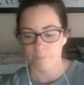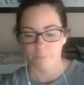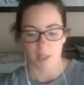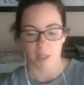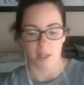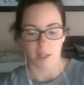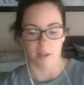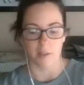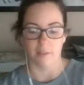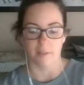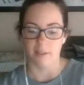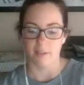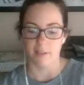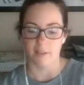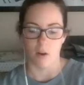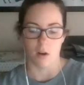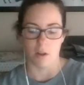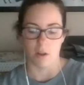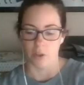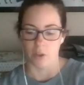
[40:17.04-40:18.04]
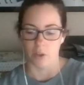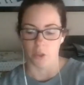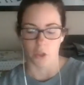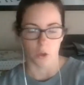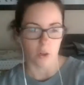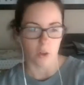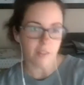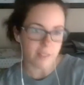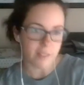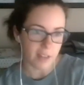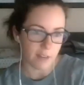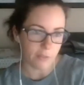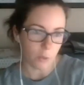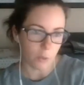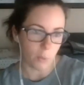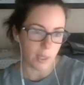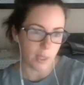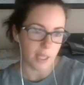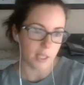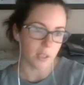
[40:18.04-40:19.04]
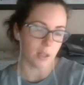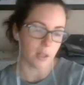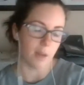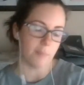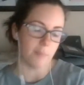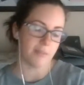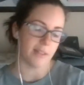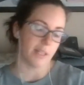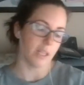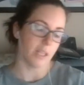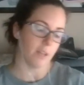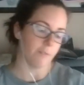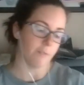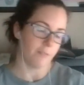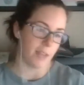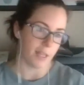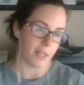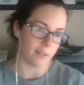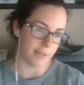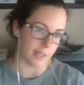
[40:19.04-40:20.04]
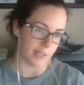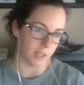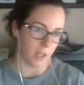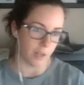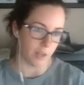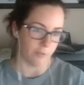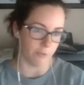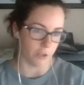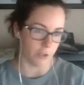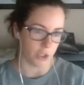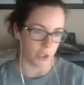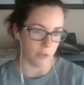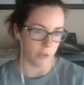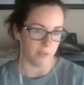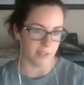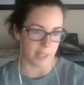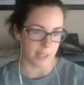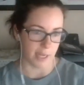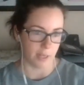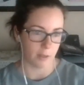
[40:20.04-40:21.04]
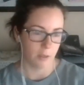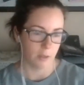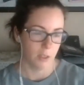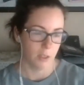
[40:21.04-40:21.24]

is on the Thursday of the week, I'm setting a fake deadline for Tuesday.